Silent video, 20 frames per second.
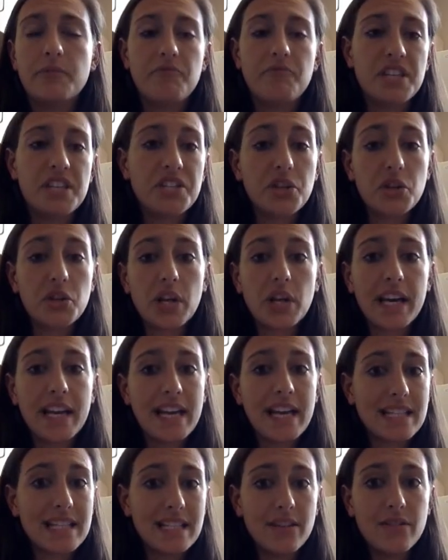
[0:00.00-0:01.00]
Physical
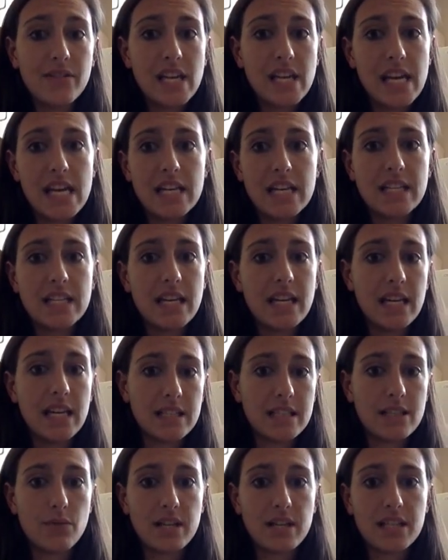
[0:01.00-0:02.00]
inactivity is
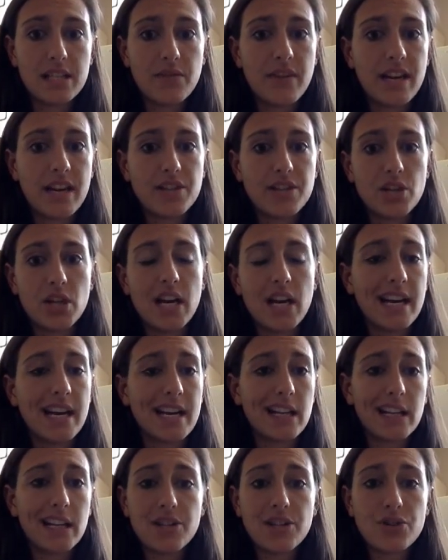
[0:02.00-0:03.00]
a risk factor, high
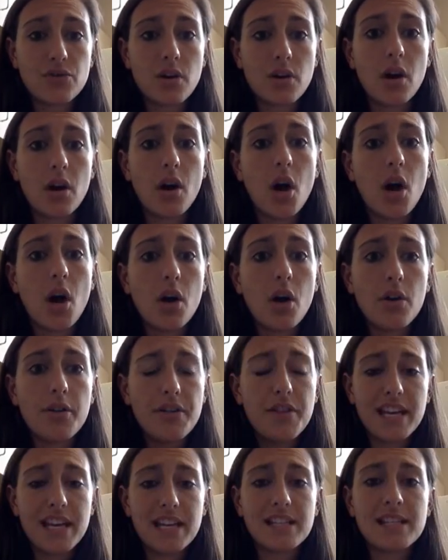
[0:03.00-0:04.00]
cholesterol, all
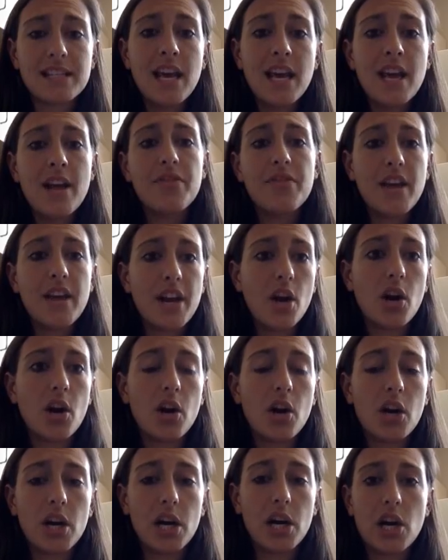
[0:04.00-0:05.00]
things that
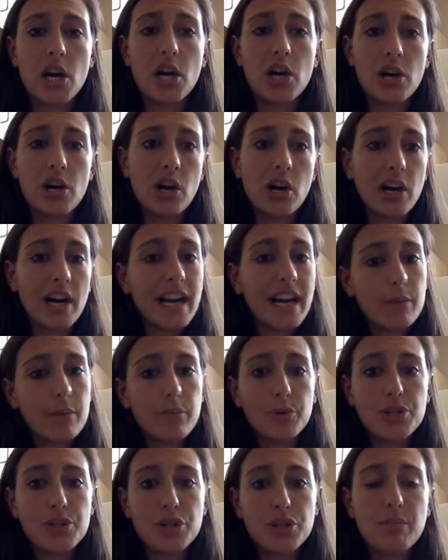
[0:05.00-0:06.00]
are
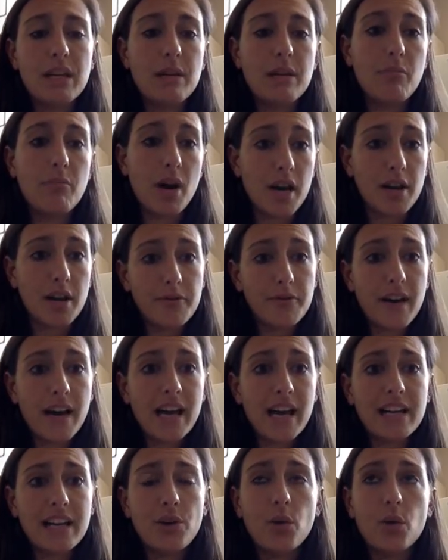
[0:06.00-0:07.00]
able to be
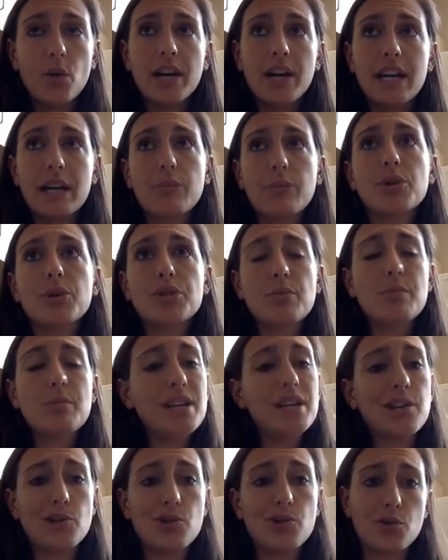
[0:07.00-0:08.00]
modified or able to
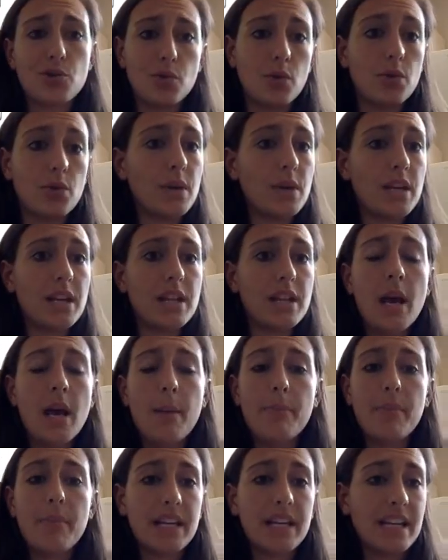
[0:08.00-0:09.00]
be controlled with
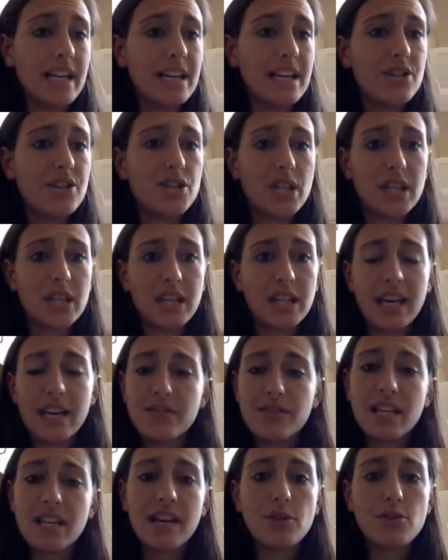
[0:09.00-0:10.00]
medication,
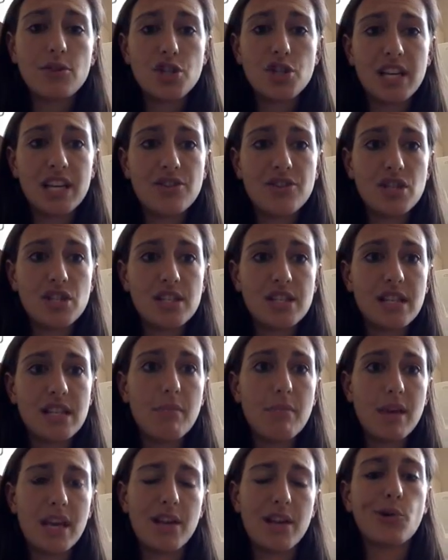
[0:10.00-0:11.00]
lifestyle changes,
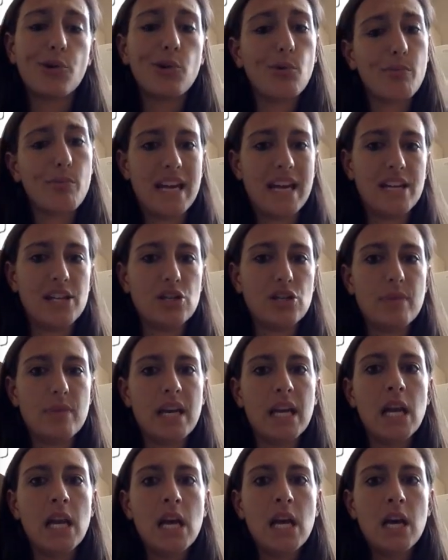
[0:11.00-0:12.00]
and medical
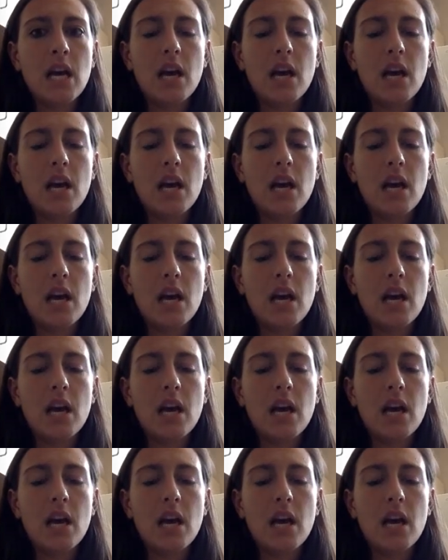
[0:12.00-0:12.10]
management.